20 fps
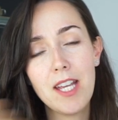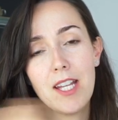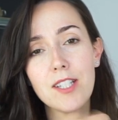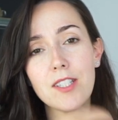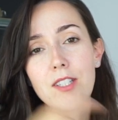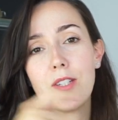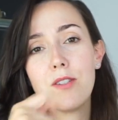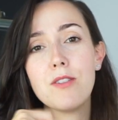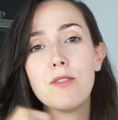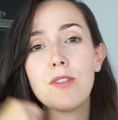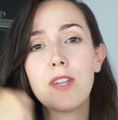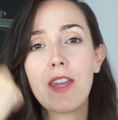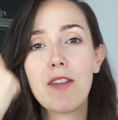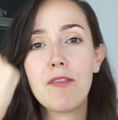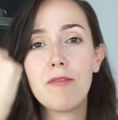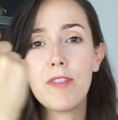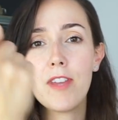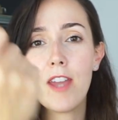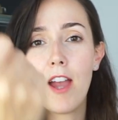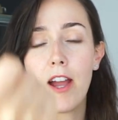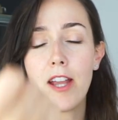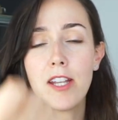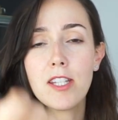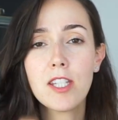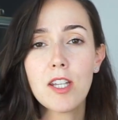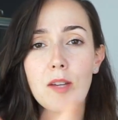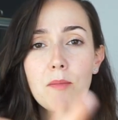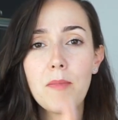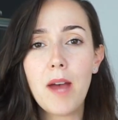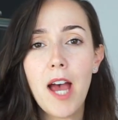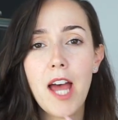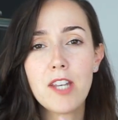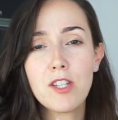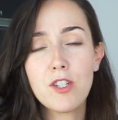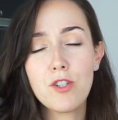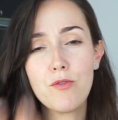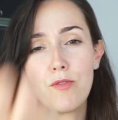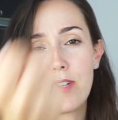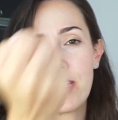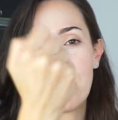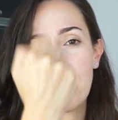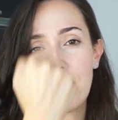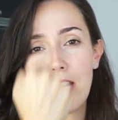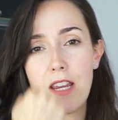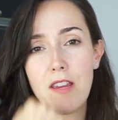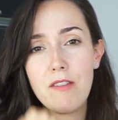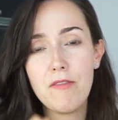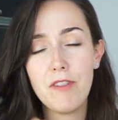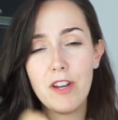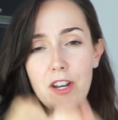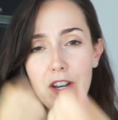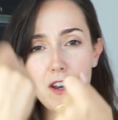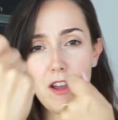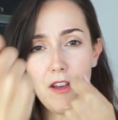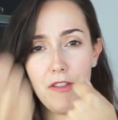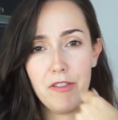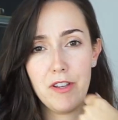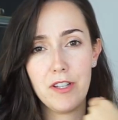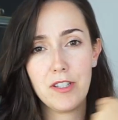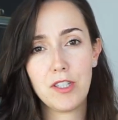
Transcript: So you give the item and you receive another.